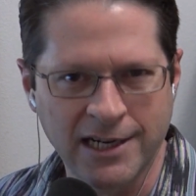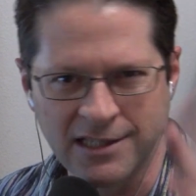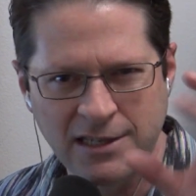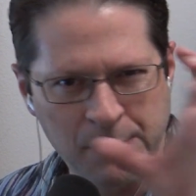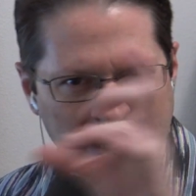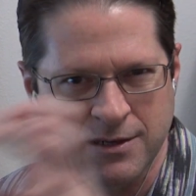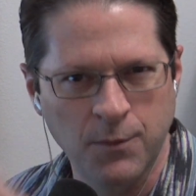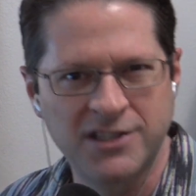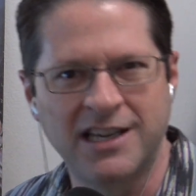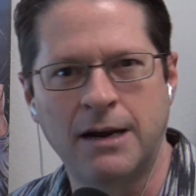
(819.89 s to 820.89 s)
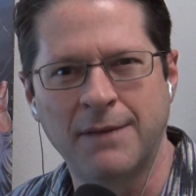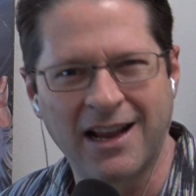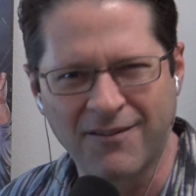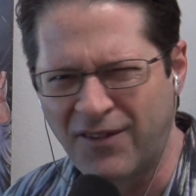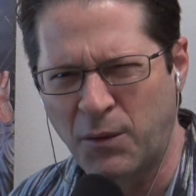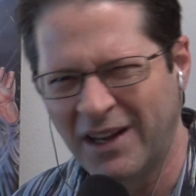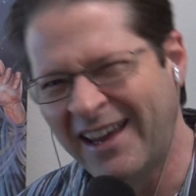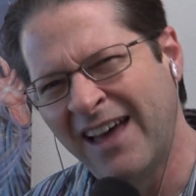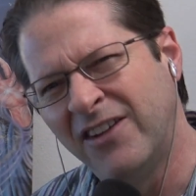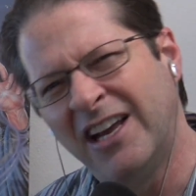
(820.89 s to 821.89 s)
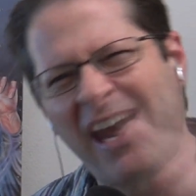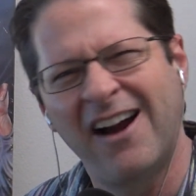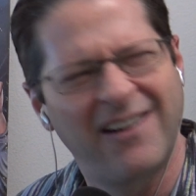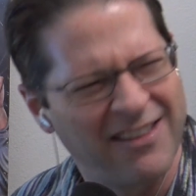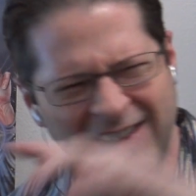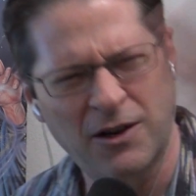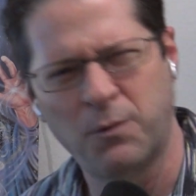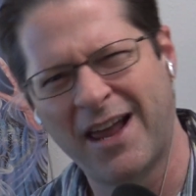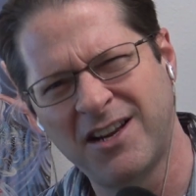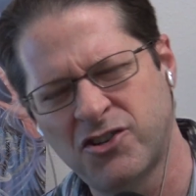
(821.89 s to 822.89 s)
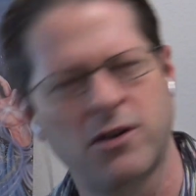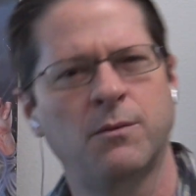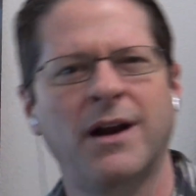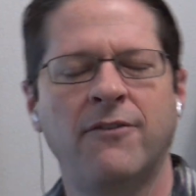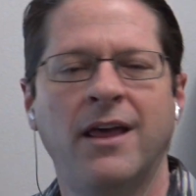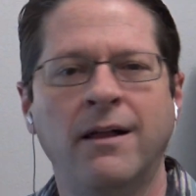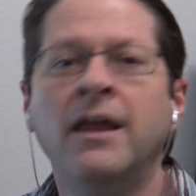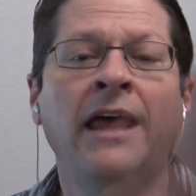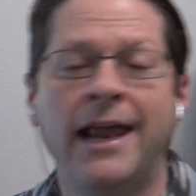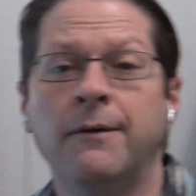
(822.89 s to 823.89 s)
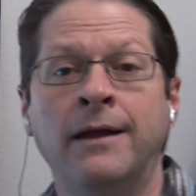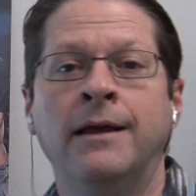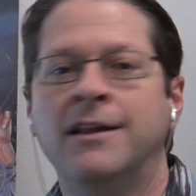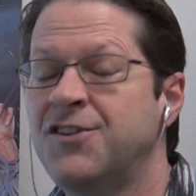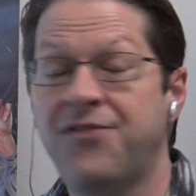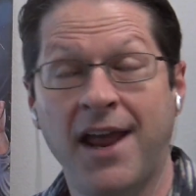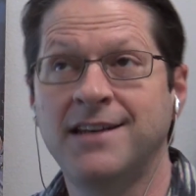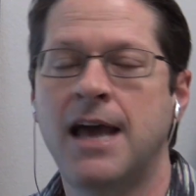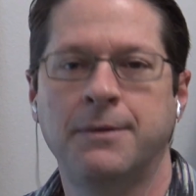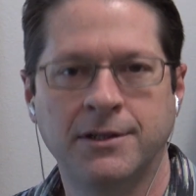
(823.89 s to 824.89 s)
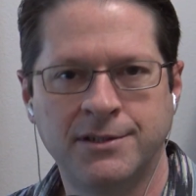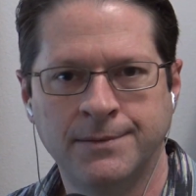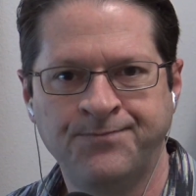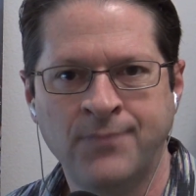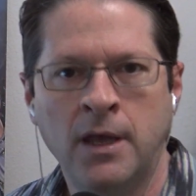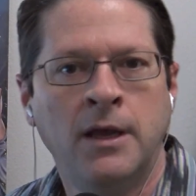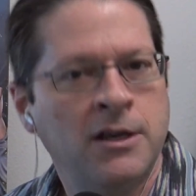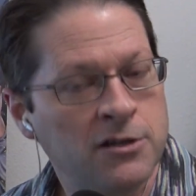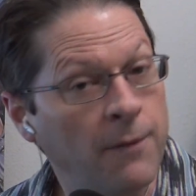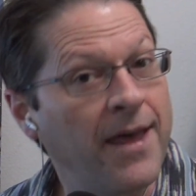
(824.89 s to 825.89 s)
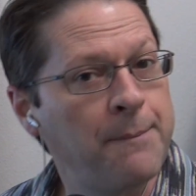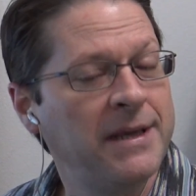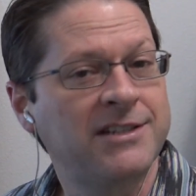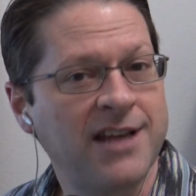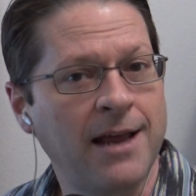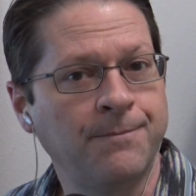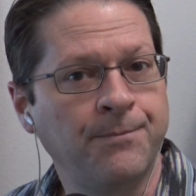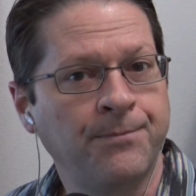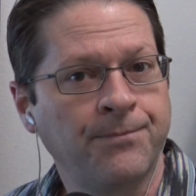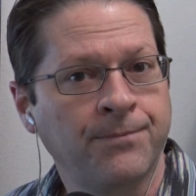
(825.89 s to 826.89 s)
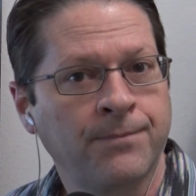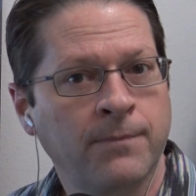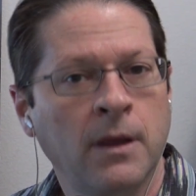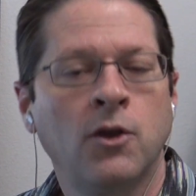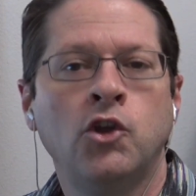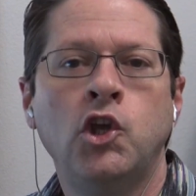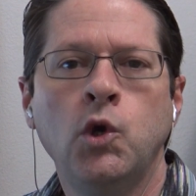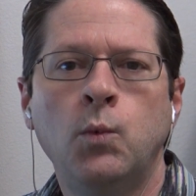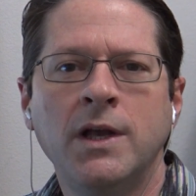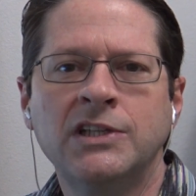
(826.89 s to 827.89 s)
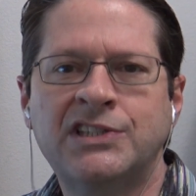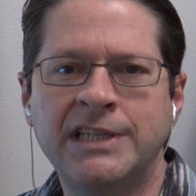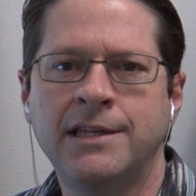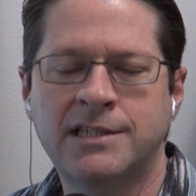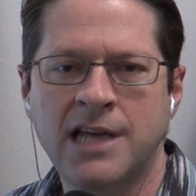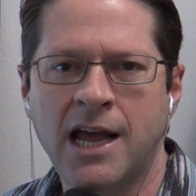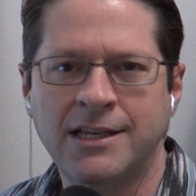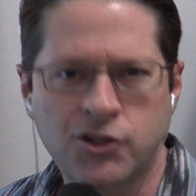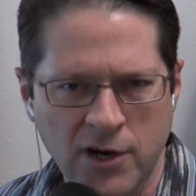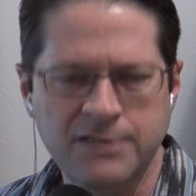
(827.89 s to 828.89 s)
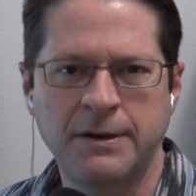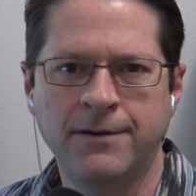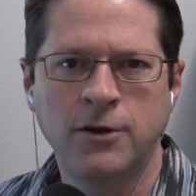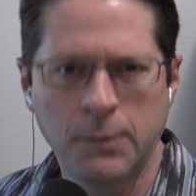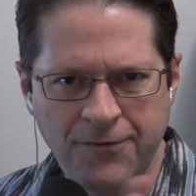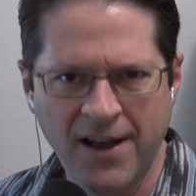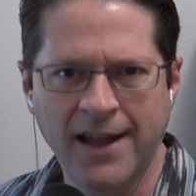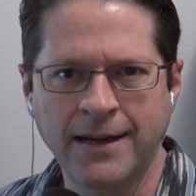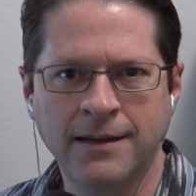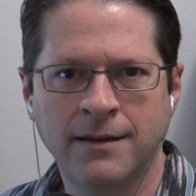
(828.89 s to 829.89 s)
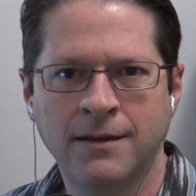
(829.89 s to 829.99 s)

Because it depends on what's in them. Like if they're really heavy in iron, I think they're reddish or whatever the hell. Anyway, it's fantabulous. So that being said, you will see the signs. Trust me, you'll be fine.